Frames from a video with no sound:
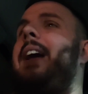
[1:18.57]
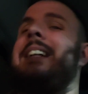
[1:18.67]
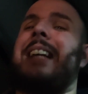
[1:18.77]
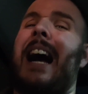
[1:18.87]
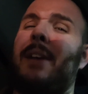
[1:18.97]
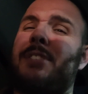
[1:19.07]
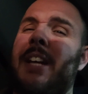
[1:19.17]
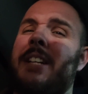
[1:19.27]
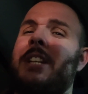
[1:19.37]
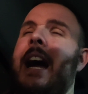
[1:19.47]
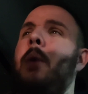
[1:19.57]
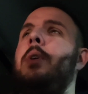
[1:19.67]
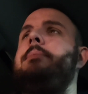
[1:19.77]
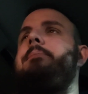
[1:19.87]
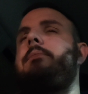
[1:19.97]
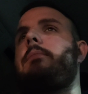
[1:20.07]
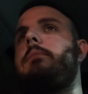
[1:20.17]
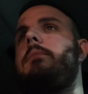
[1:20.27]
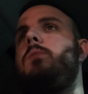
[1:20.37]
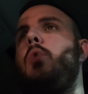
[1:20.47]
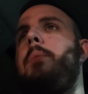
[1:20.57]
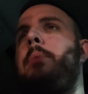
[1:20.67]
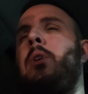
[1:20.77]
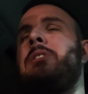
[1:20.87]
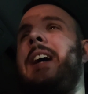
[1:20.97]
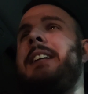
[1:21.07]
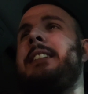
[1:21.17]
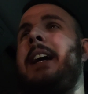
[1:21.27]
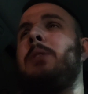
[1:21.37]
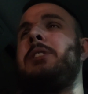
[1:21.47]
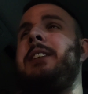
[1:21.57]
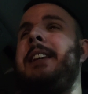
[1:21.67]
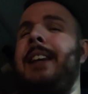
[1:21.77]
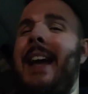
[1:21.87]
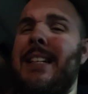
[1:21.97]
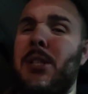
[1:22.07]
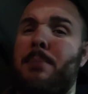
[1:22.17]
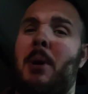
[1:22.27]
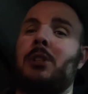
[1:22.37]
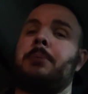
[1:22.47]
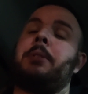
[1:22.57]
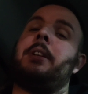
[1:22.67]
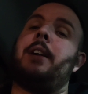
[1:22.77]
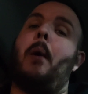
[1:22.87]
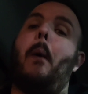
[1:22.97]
It's 6:30 now, but I'm going to try and stay out as late as possible.